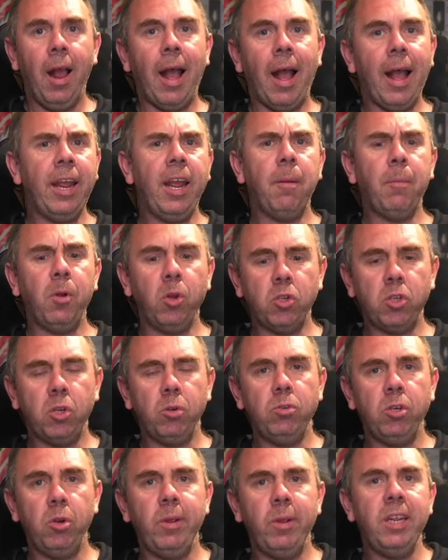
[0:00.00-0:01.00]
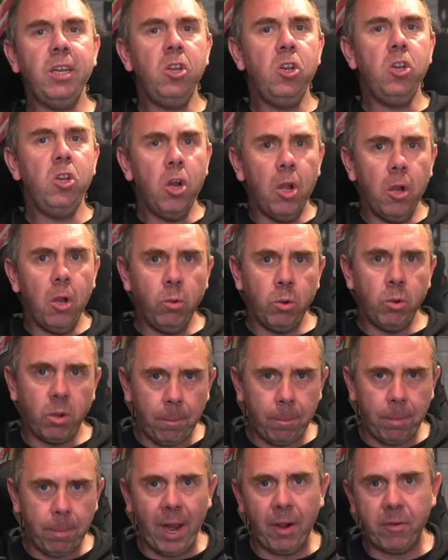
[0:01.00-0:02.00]
I am also doing no
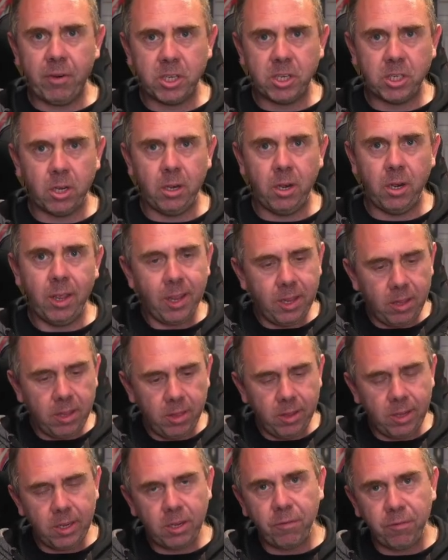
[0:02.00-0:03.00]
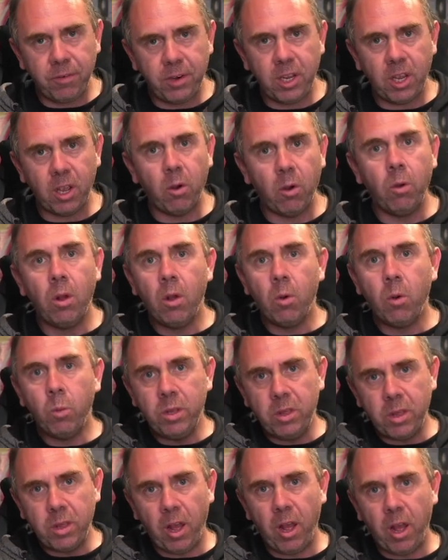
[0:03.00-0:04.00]
comparison in this video
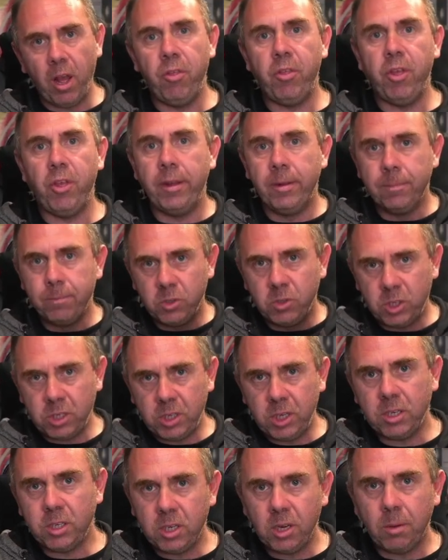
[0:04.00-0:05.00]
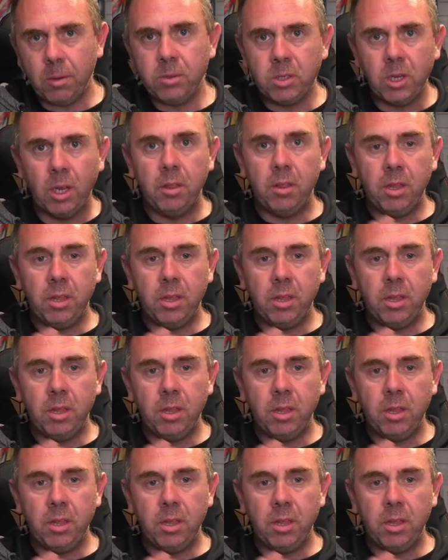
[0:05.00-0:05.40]
with other systems.